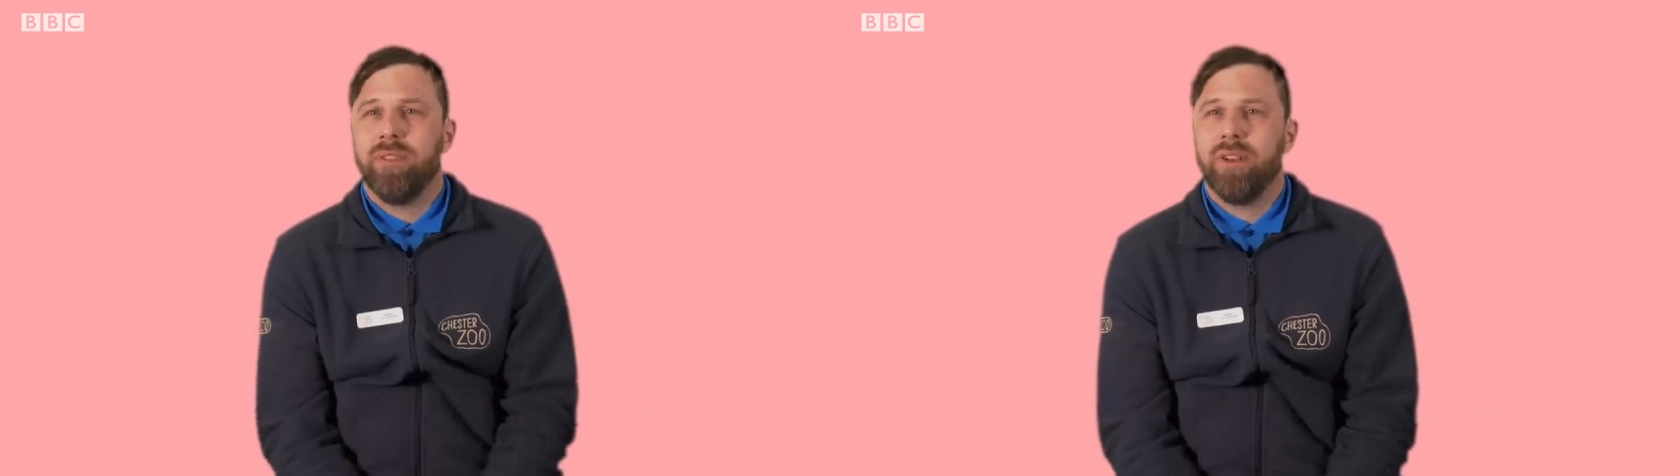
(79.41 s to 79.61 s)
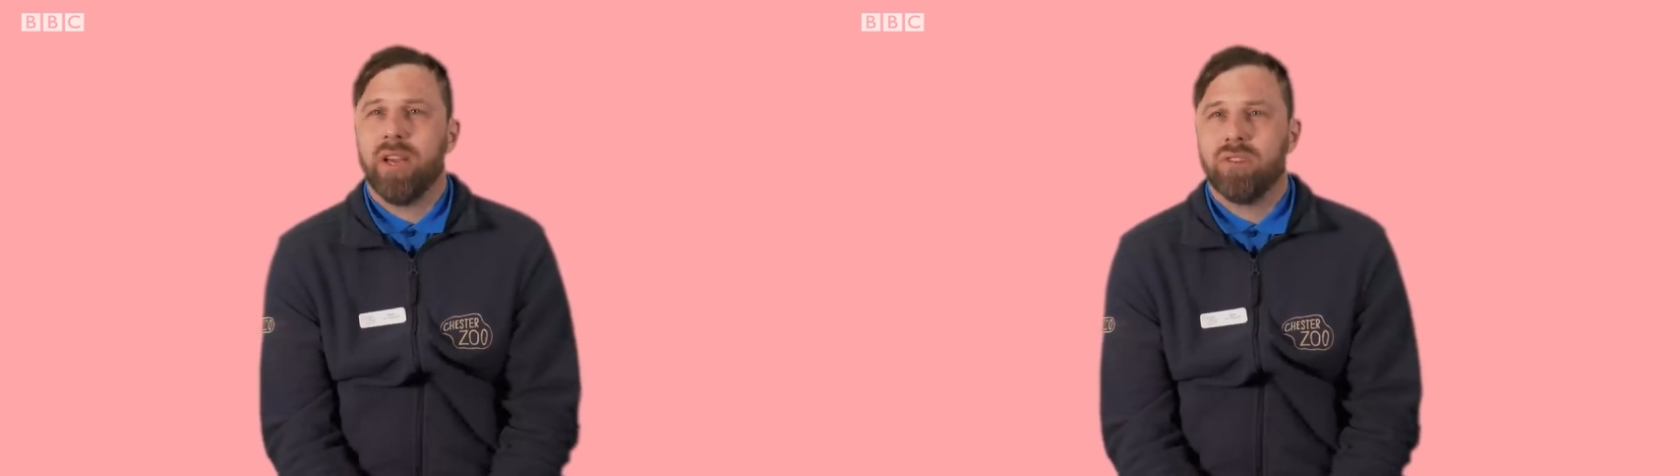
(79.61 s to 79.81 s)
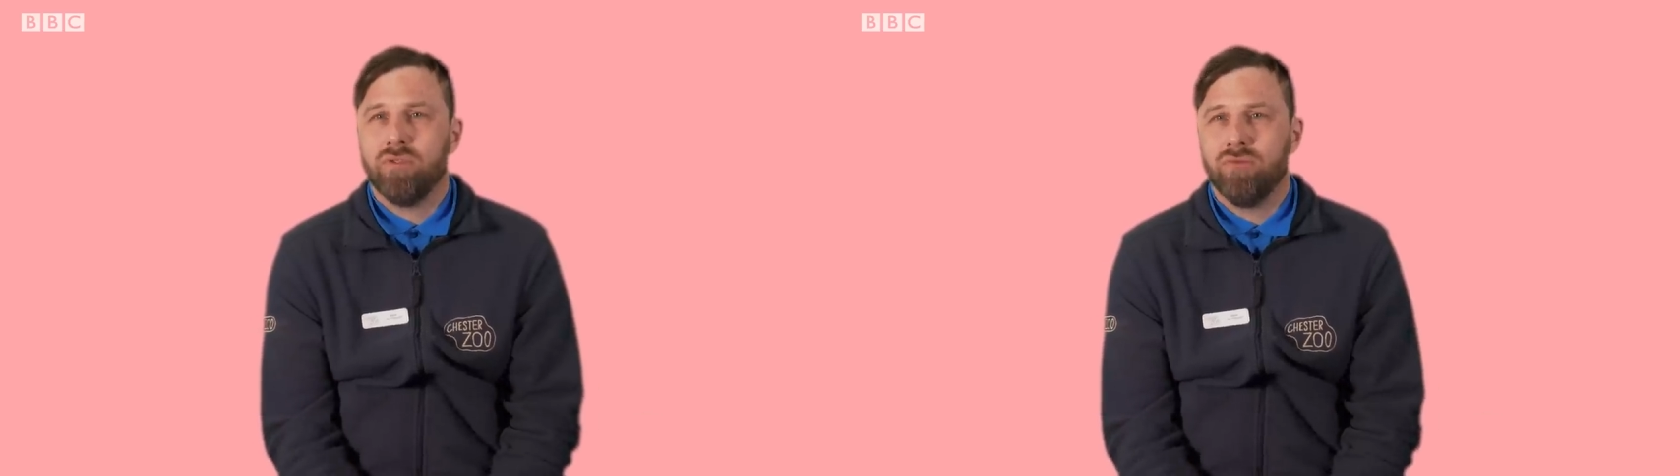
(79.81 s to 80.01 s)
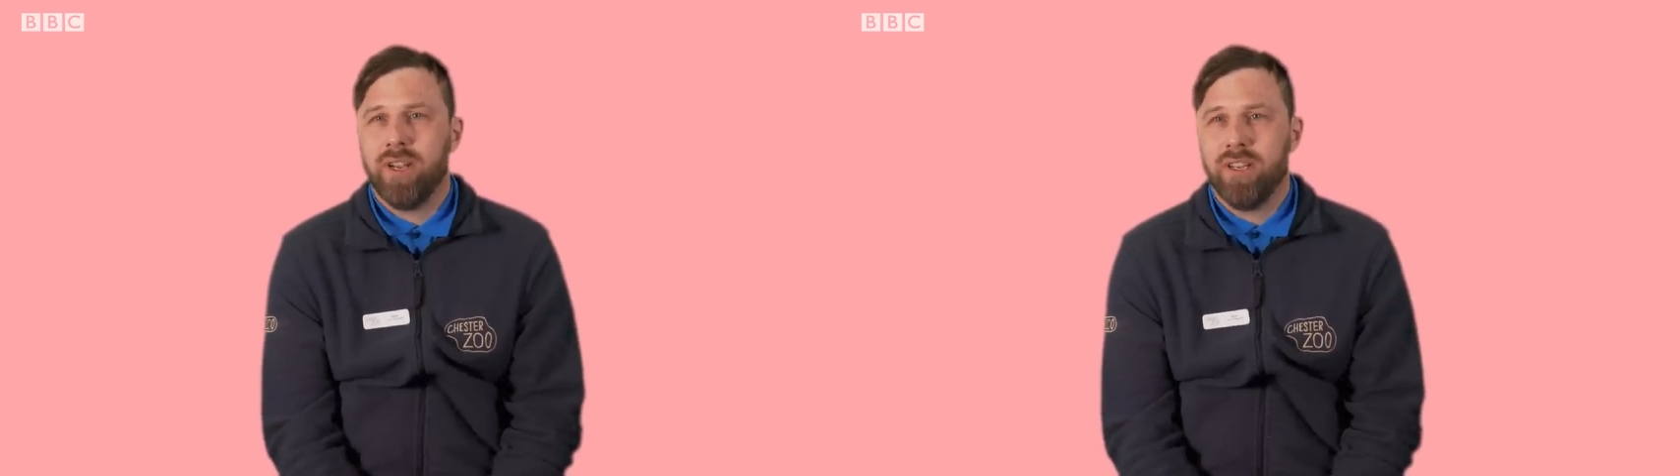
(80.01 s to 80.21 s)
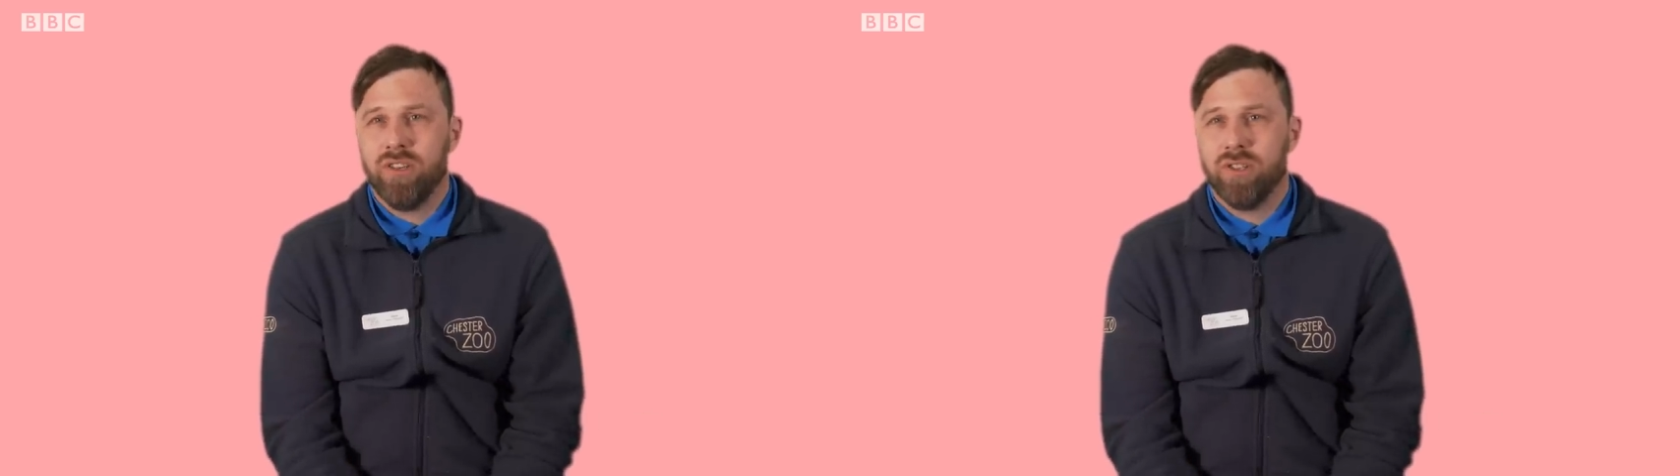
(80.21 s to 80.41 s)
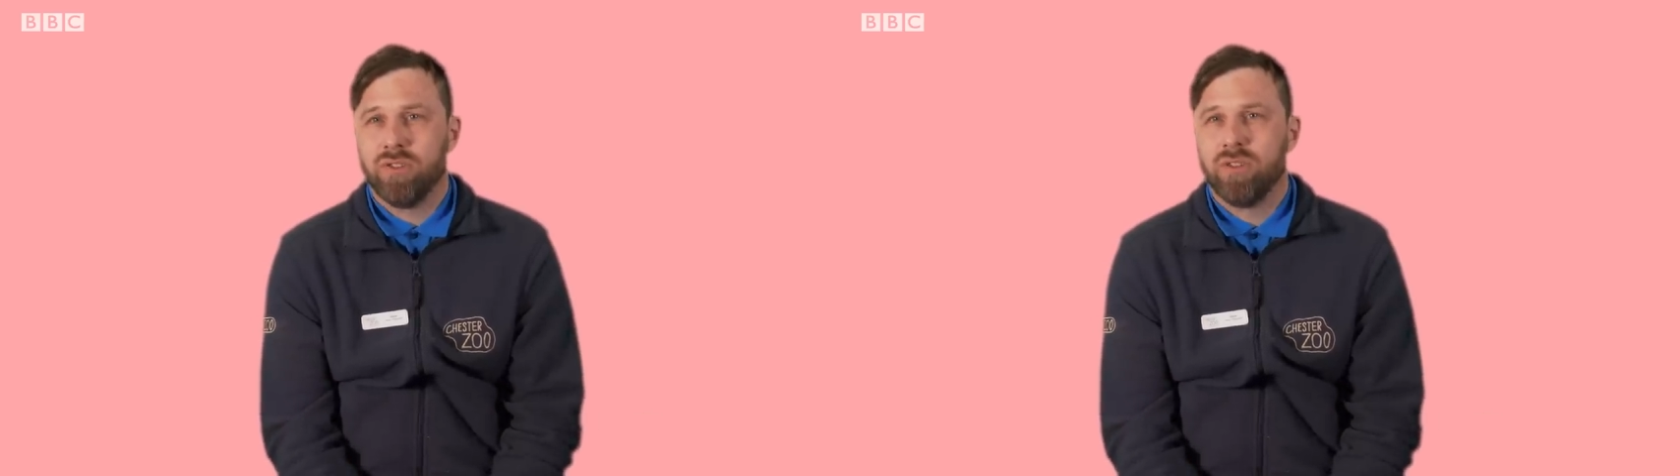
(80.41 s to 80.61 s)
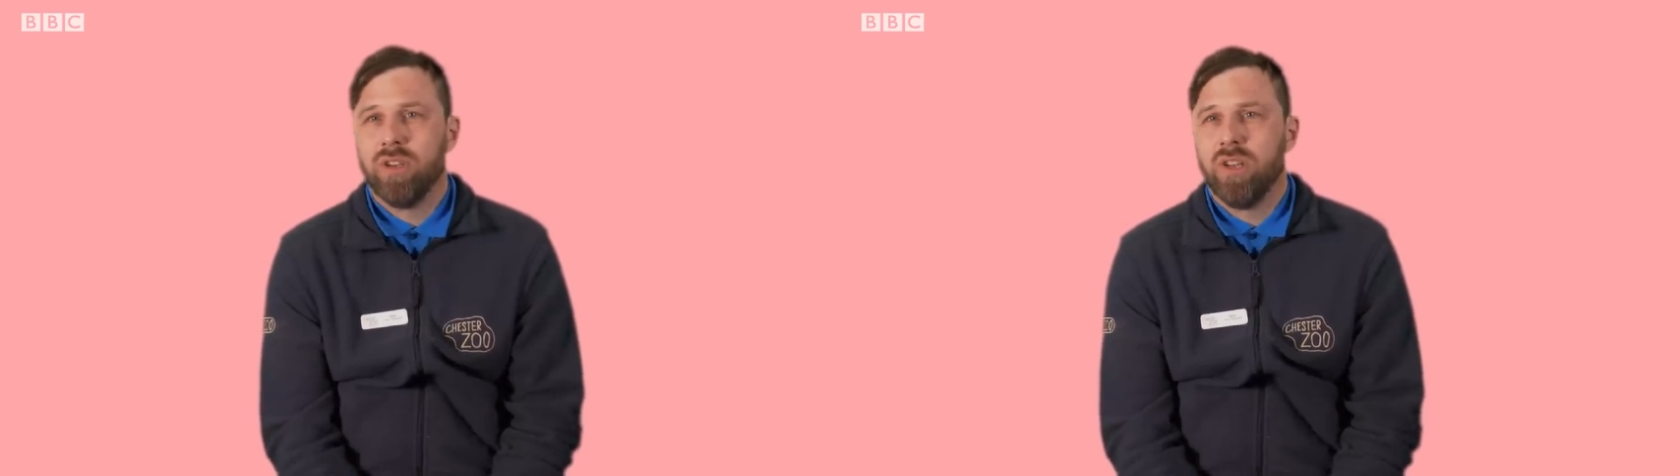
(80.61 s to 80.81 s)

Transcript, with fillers: in the natural ranges,